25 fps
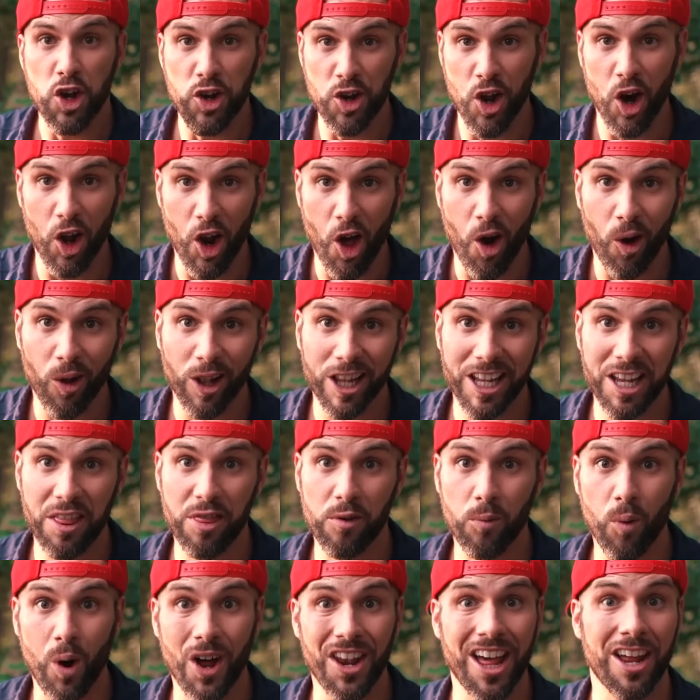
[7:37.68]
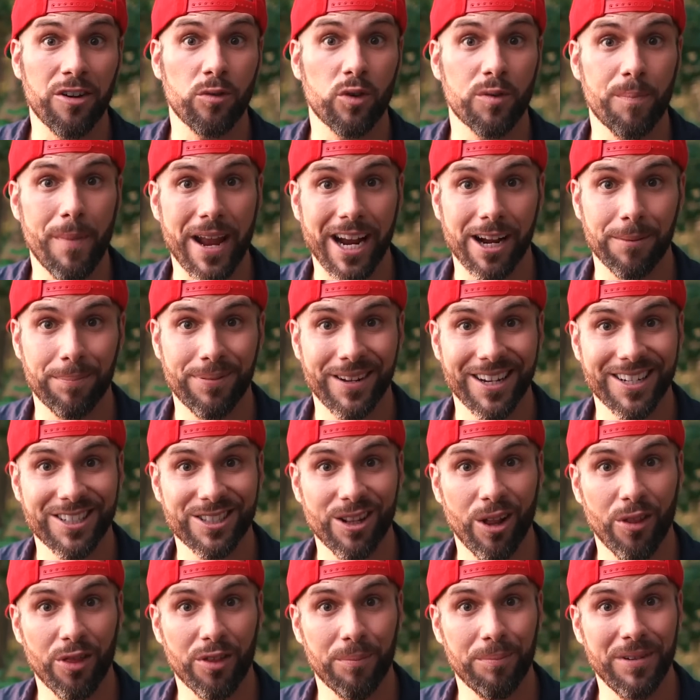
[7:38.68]
Not only the 100
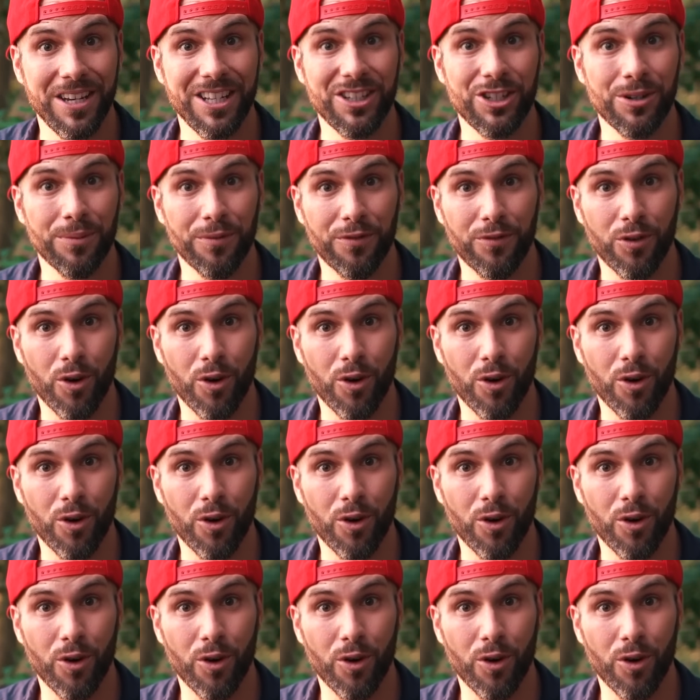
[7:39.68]
megapixel on the medium